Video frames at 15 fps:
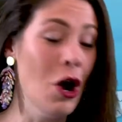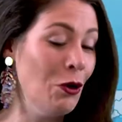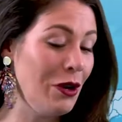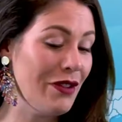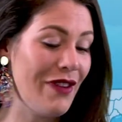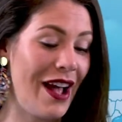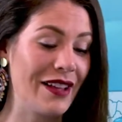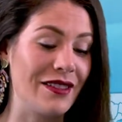
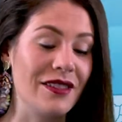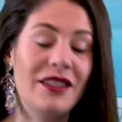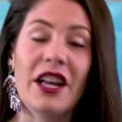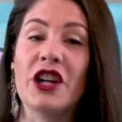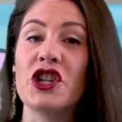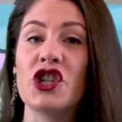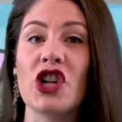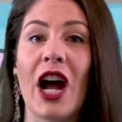We've had
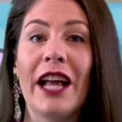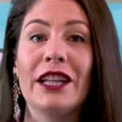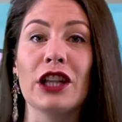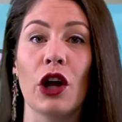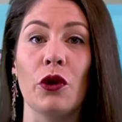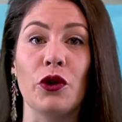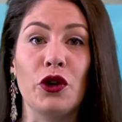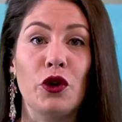sunshine,
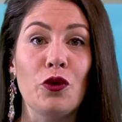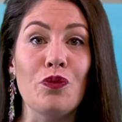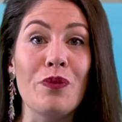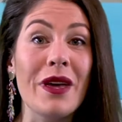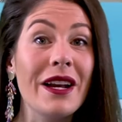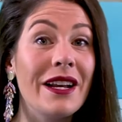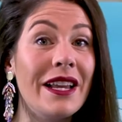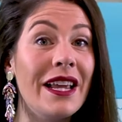low
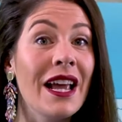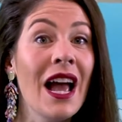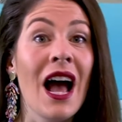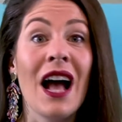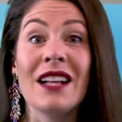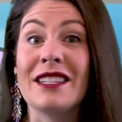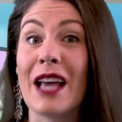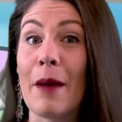humidity,
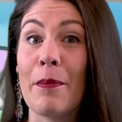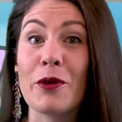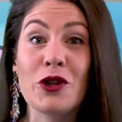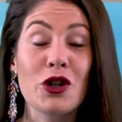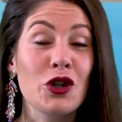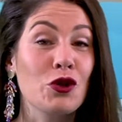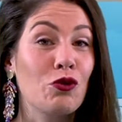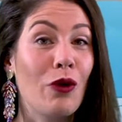
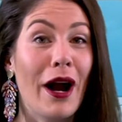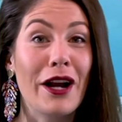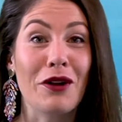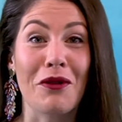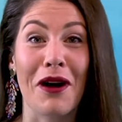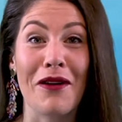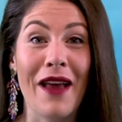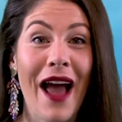temperatures right
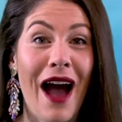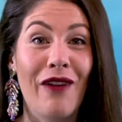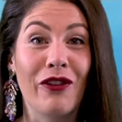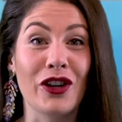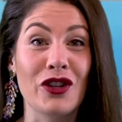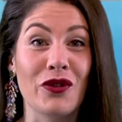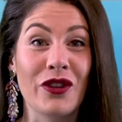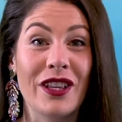around
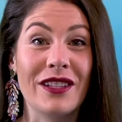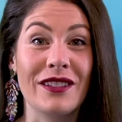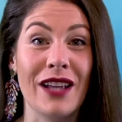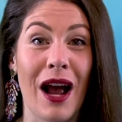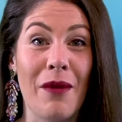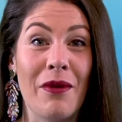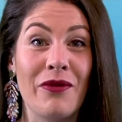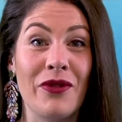average for this
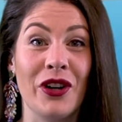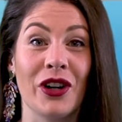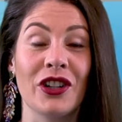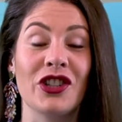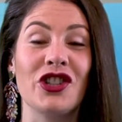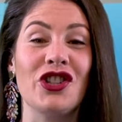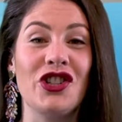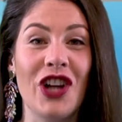time of
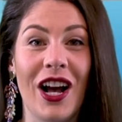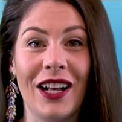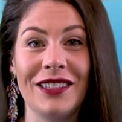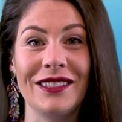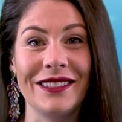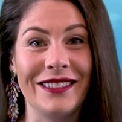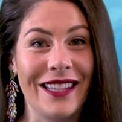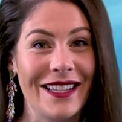year.
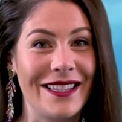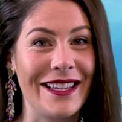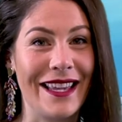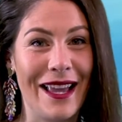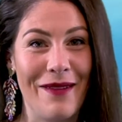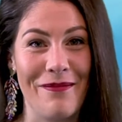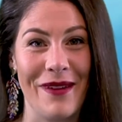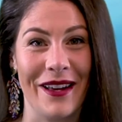Just doesn't
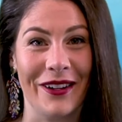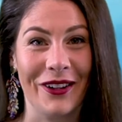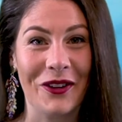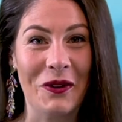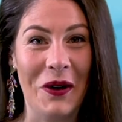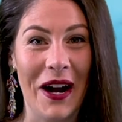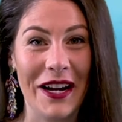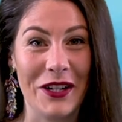get better.
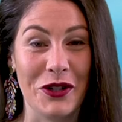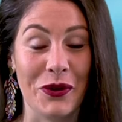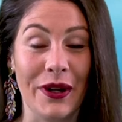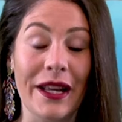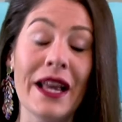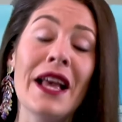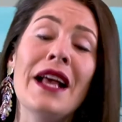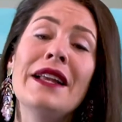Quite a
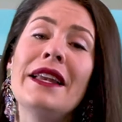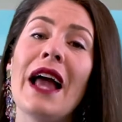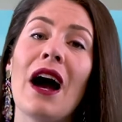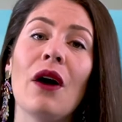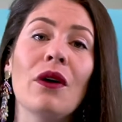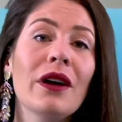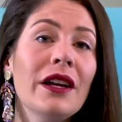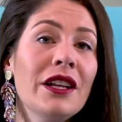treat.
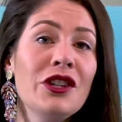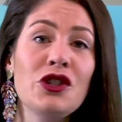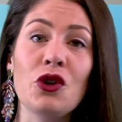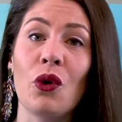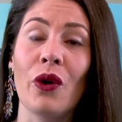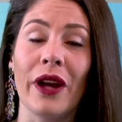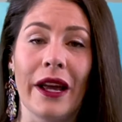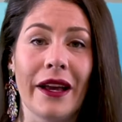Now,
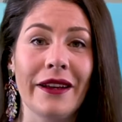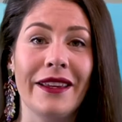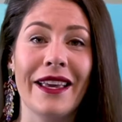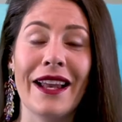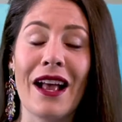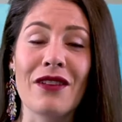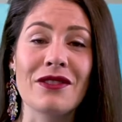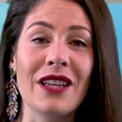enjoy it.
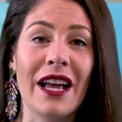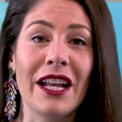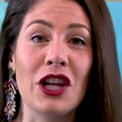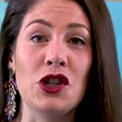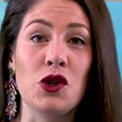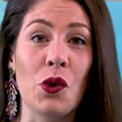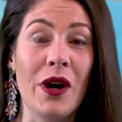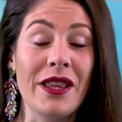Get outside,
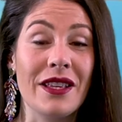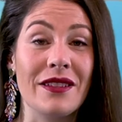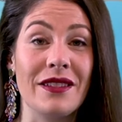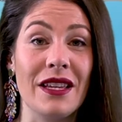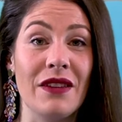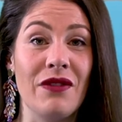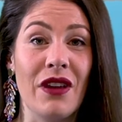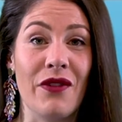enjoy it
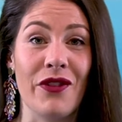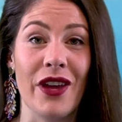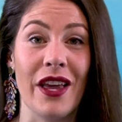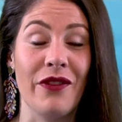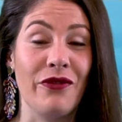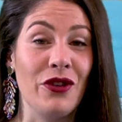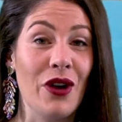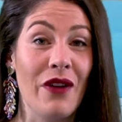this evening.
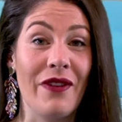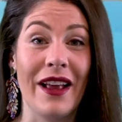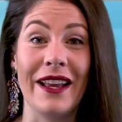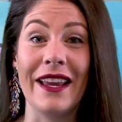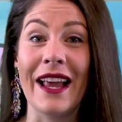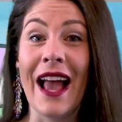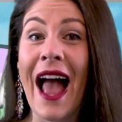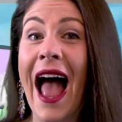If you have
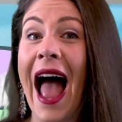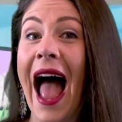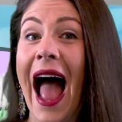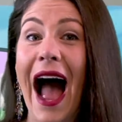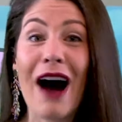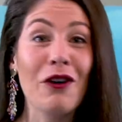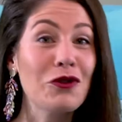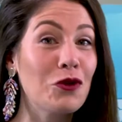any
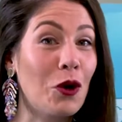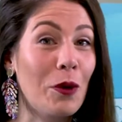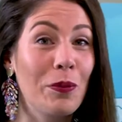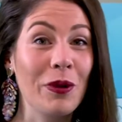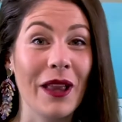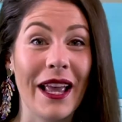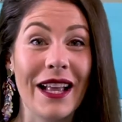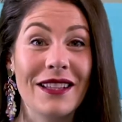outdoor
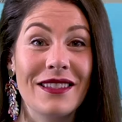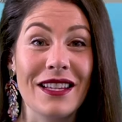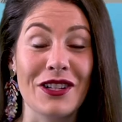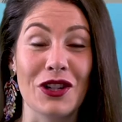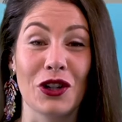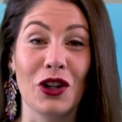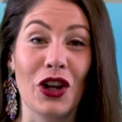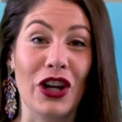plans,
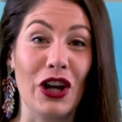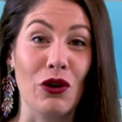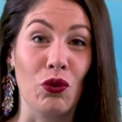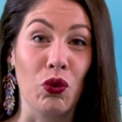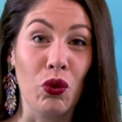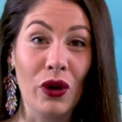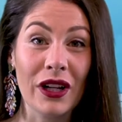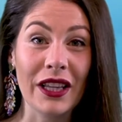things are
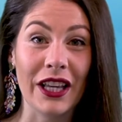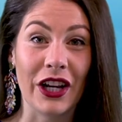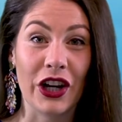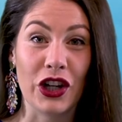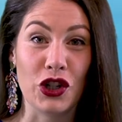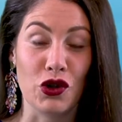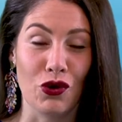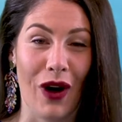looking really
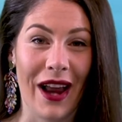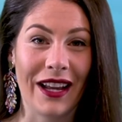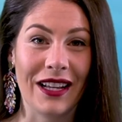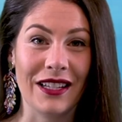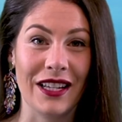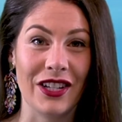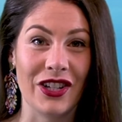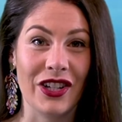good. Dry
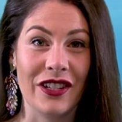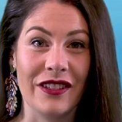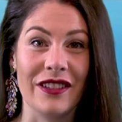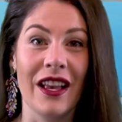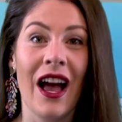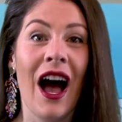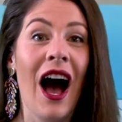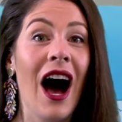
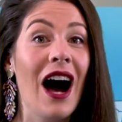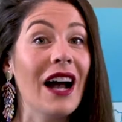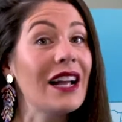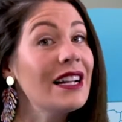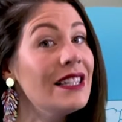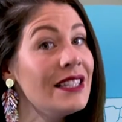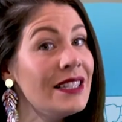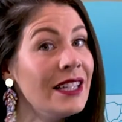conditions uh,
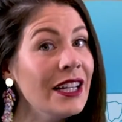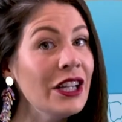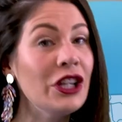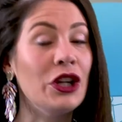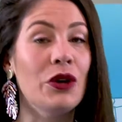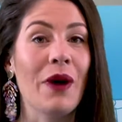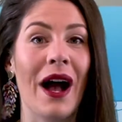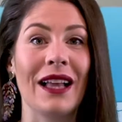
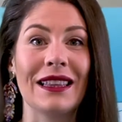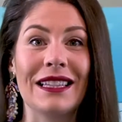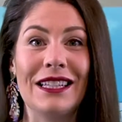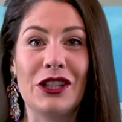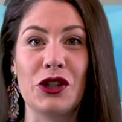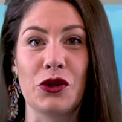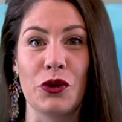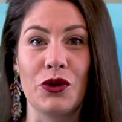continue at
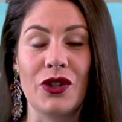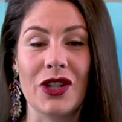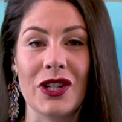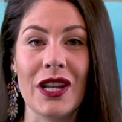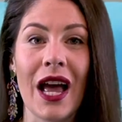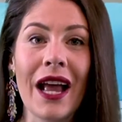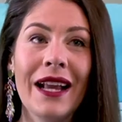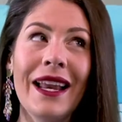least through
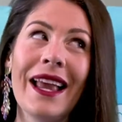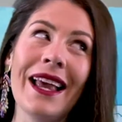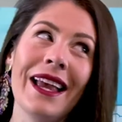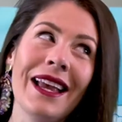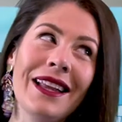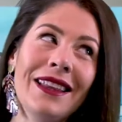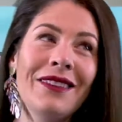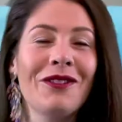tonight
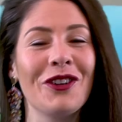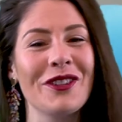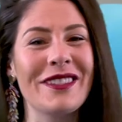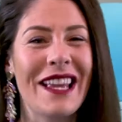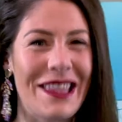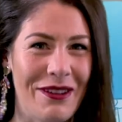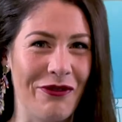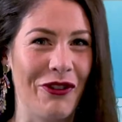and we'll
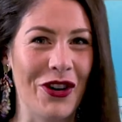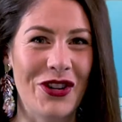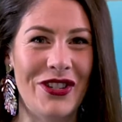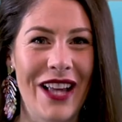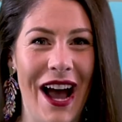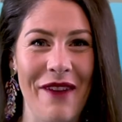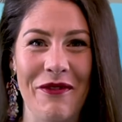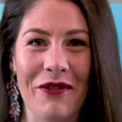say the
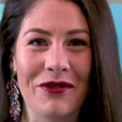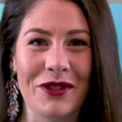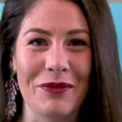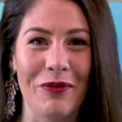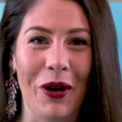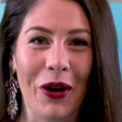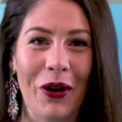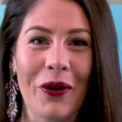first half of
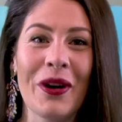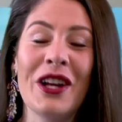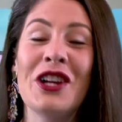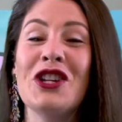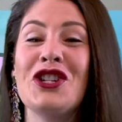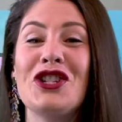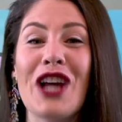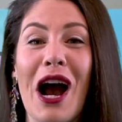tomorrow.
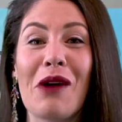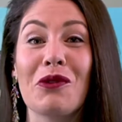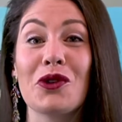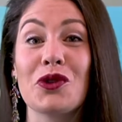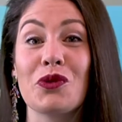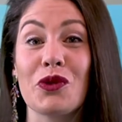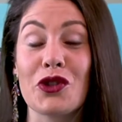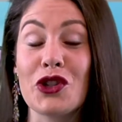
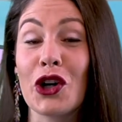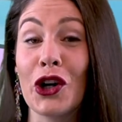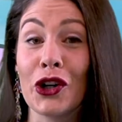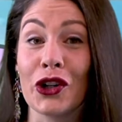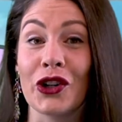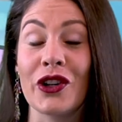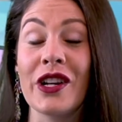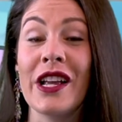Showers
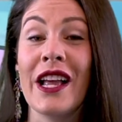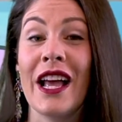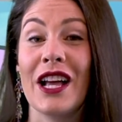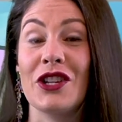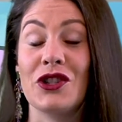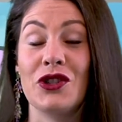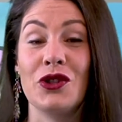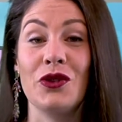return
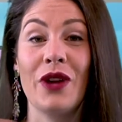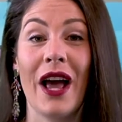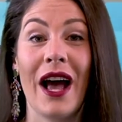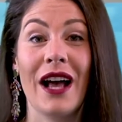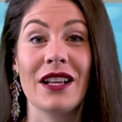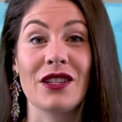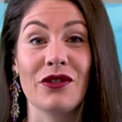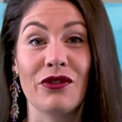as soon
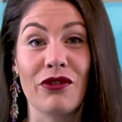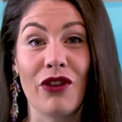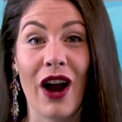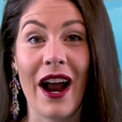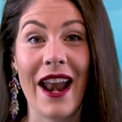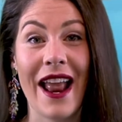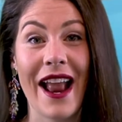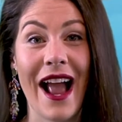as Friday.
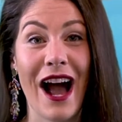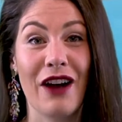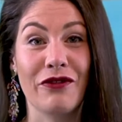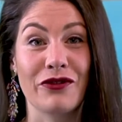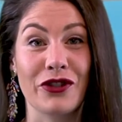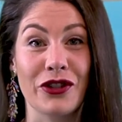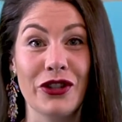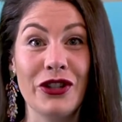Friday
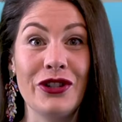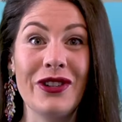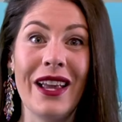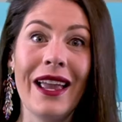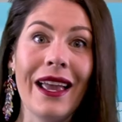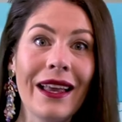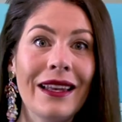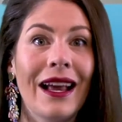afternoon,
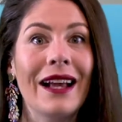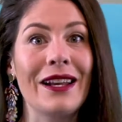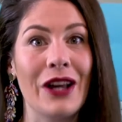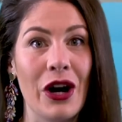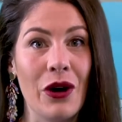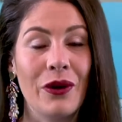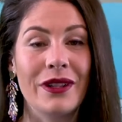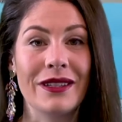and I
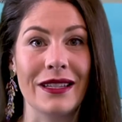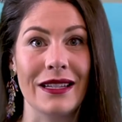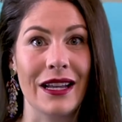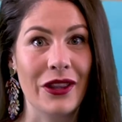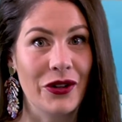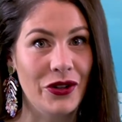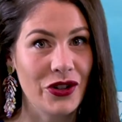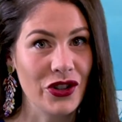know it's
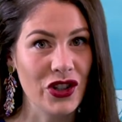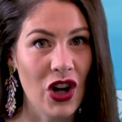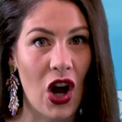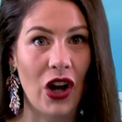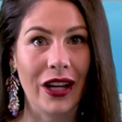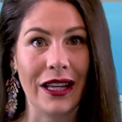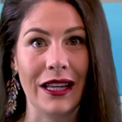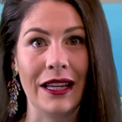another
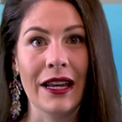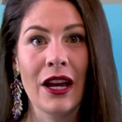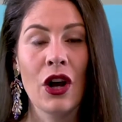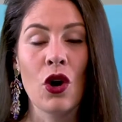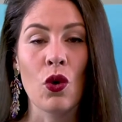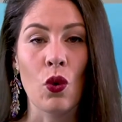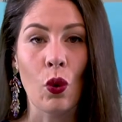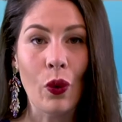soggy
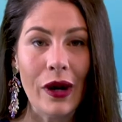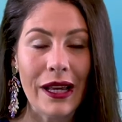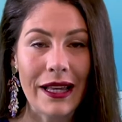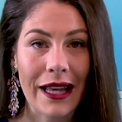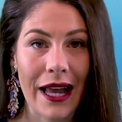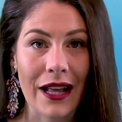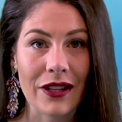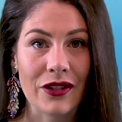
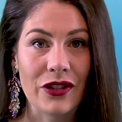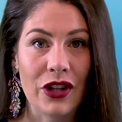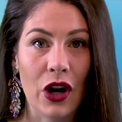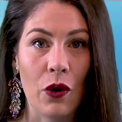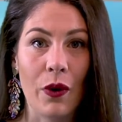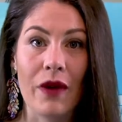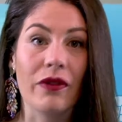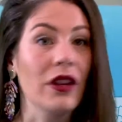weekend.
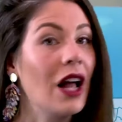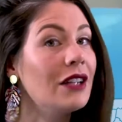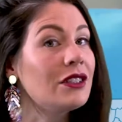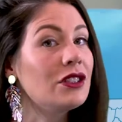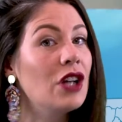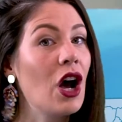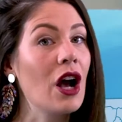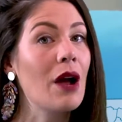So we have a lot
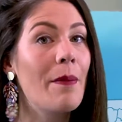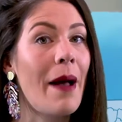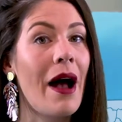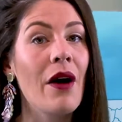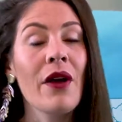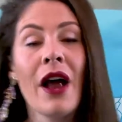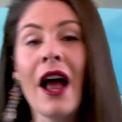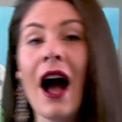to talk
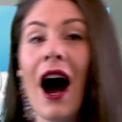about.